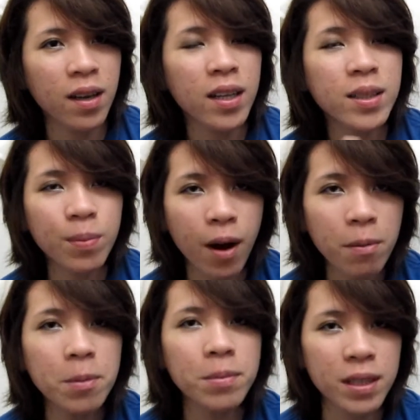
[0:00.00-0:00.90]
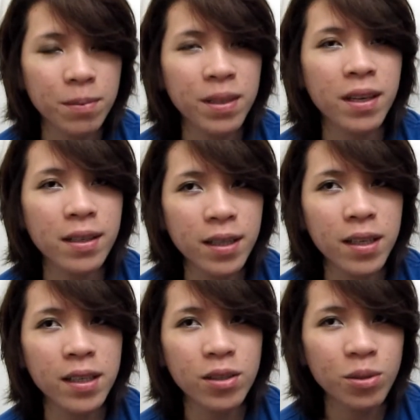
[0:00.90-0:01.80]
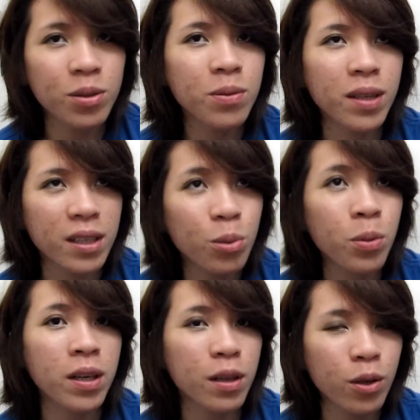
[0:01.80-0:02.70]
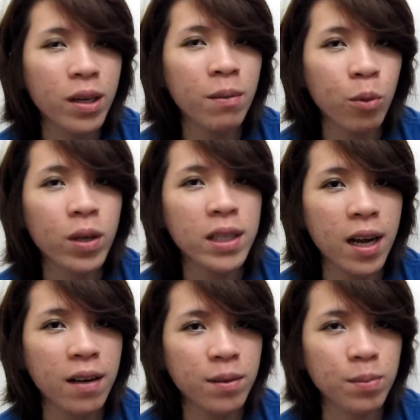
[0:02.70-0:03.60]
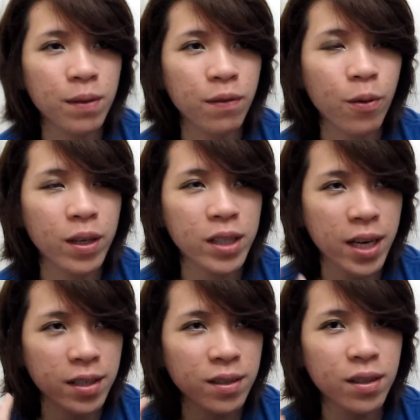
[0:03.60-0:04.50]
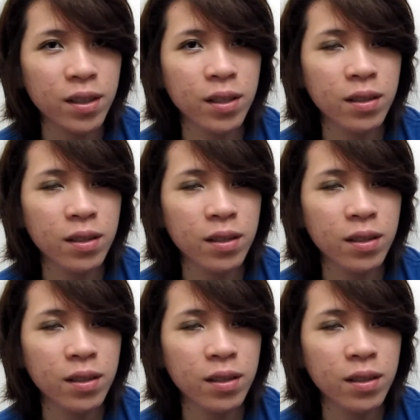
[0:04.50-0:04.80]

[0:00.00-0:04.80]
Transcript: It's probably because I need to do like 20-30 more times before it changes the,